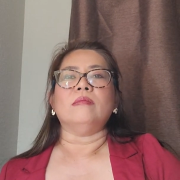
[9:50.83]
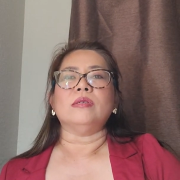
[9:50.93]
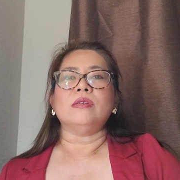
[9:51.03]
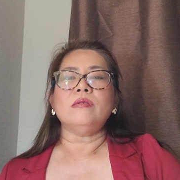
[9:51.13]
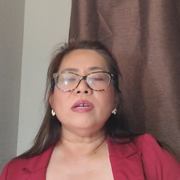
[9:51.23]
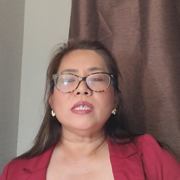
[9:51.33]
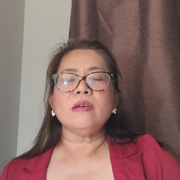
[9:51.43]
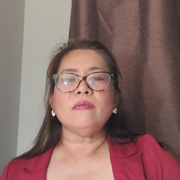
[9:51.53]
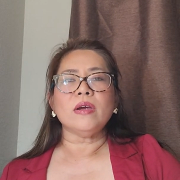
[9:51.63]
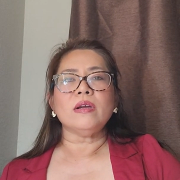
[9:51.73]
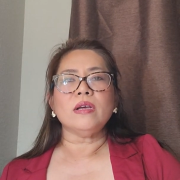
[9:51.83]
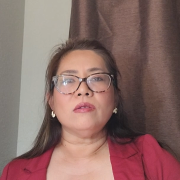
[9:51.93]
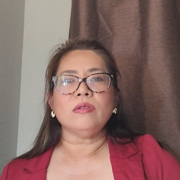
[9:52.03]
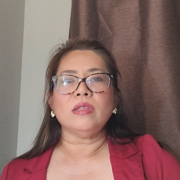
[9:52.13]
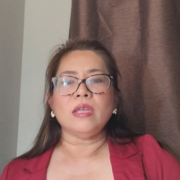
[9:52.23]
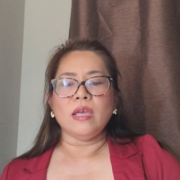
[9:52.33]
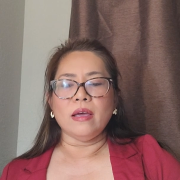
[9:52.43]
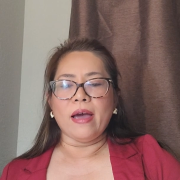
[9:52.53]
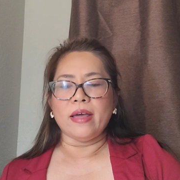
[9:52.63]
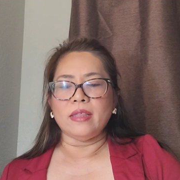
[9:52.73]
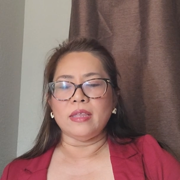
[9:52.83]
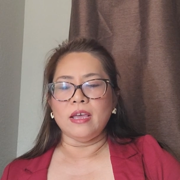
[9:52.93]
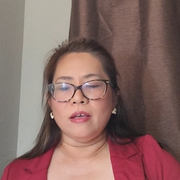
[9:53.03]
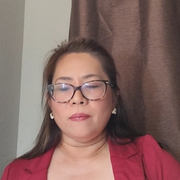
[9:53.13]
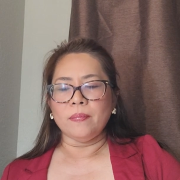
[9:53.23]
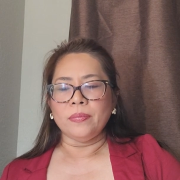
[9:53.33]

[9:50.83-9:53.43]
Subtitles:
So it's a very good thing, I think.